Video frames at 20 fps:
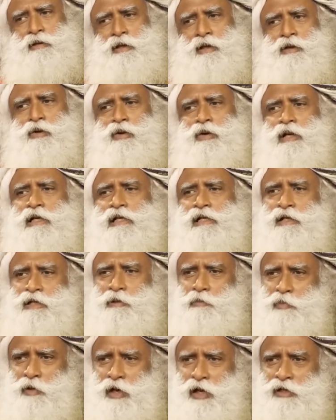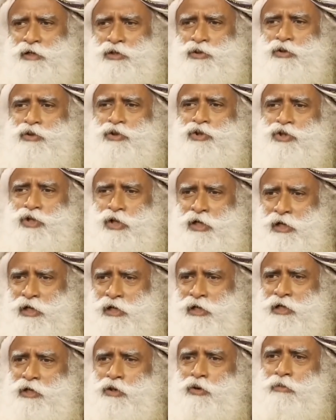you're little depressed, you're
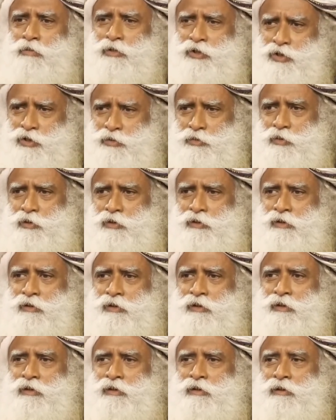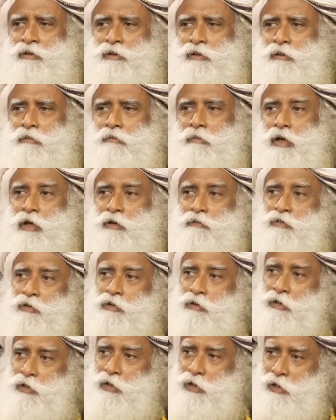struggling, you're miserable. But if it
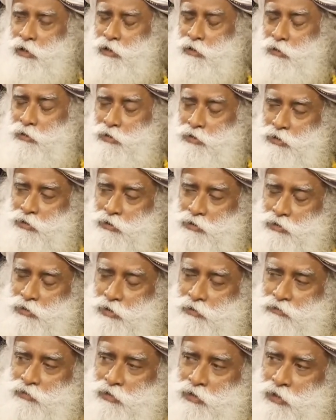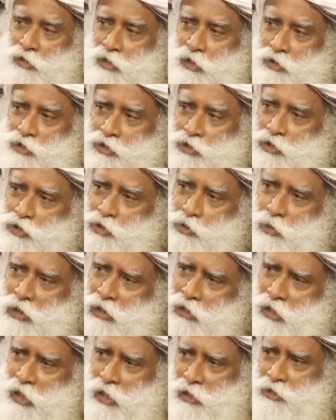really goes in two different directions, you will
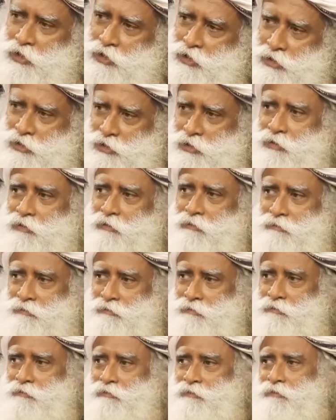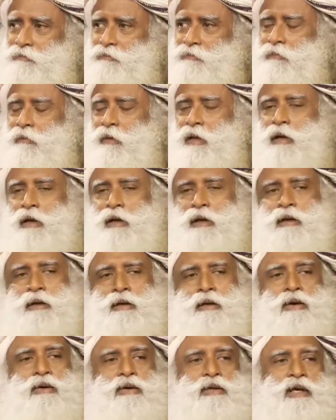crash.
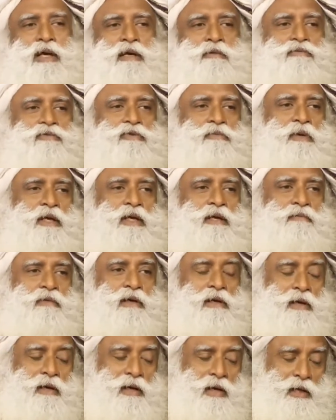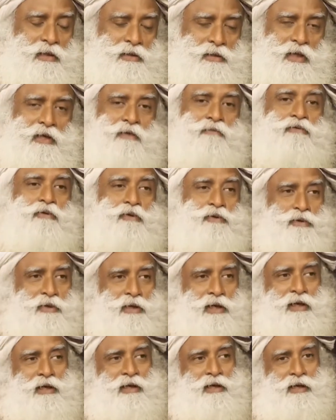Not everybody will crash.
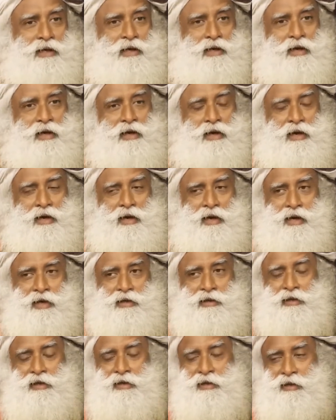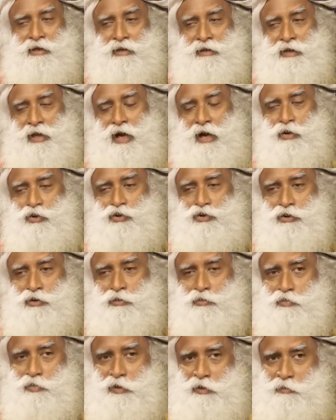Unfortunately,
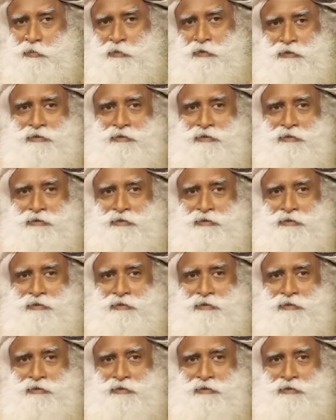800,000 people